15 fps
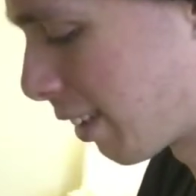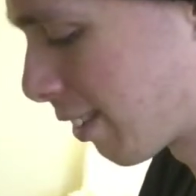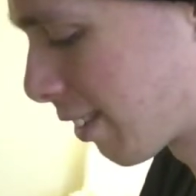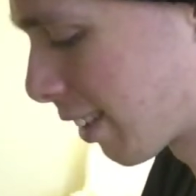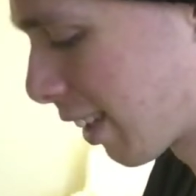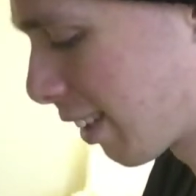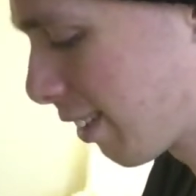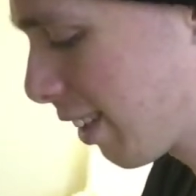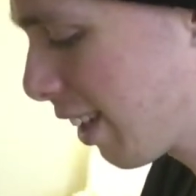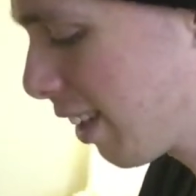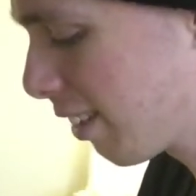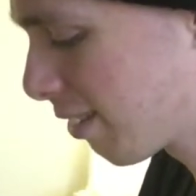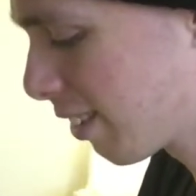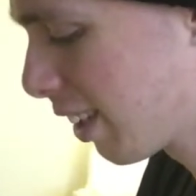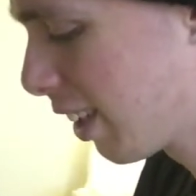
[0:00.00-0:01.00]
sense. It
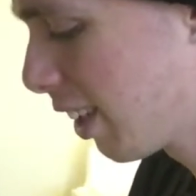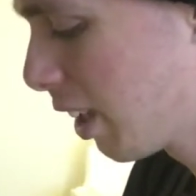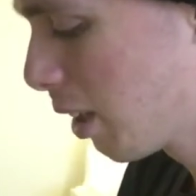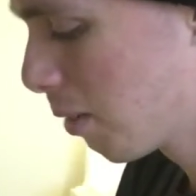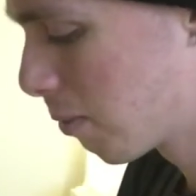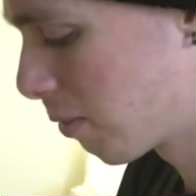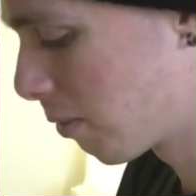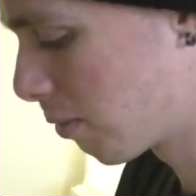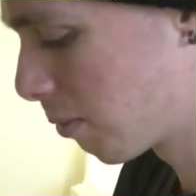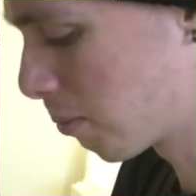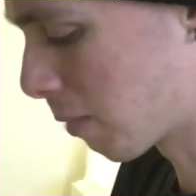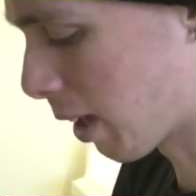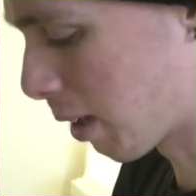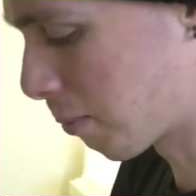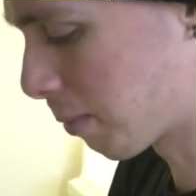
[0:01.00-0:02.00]

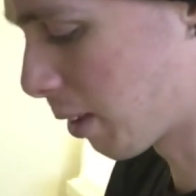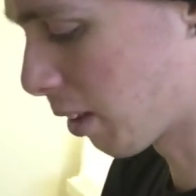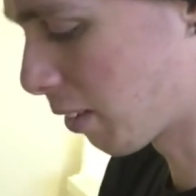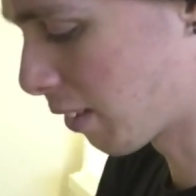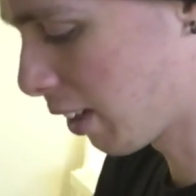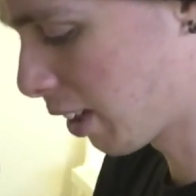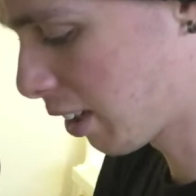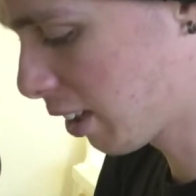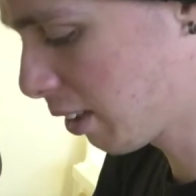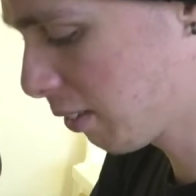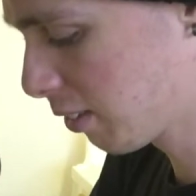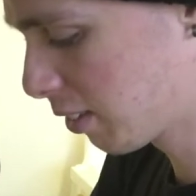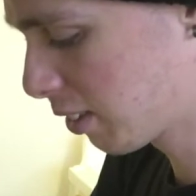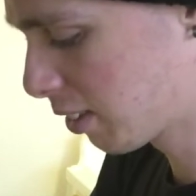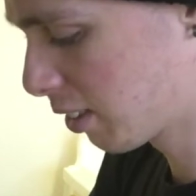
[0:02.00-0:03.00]
might be alright
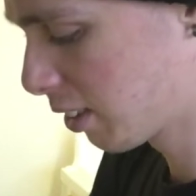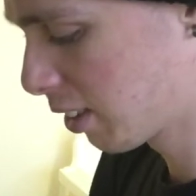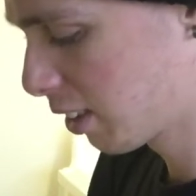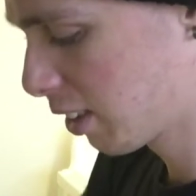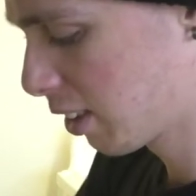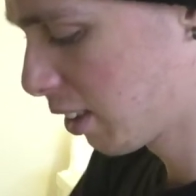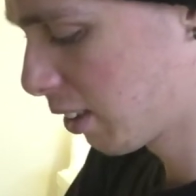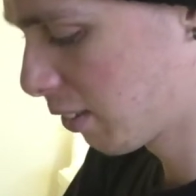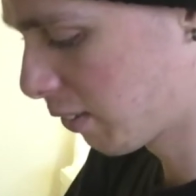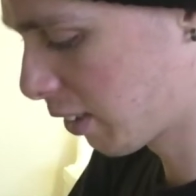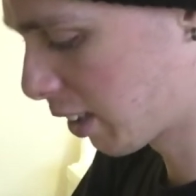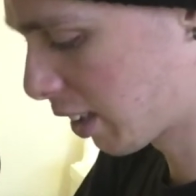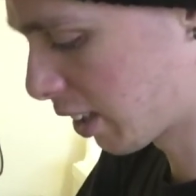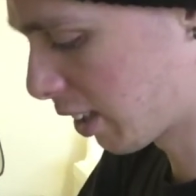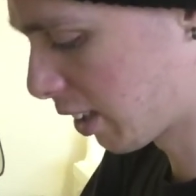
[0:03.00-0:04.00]
there.
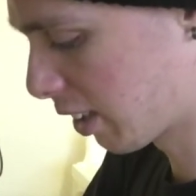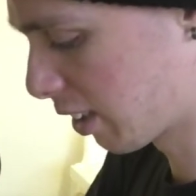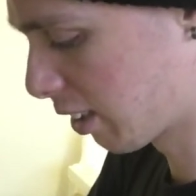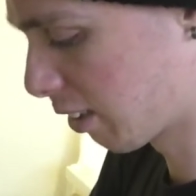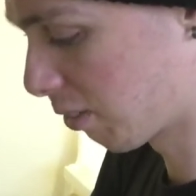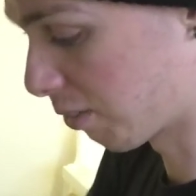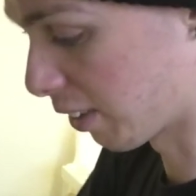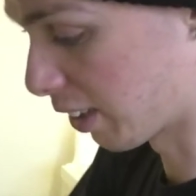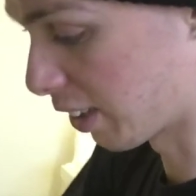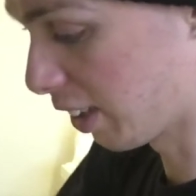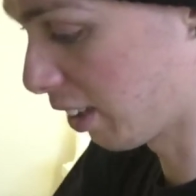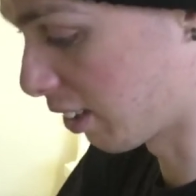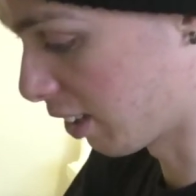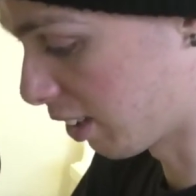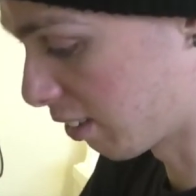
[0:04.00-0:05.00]
We're gonna find
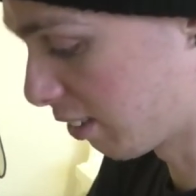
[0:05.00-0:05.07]
out now,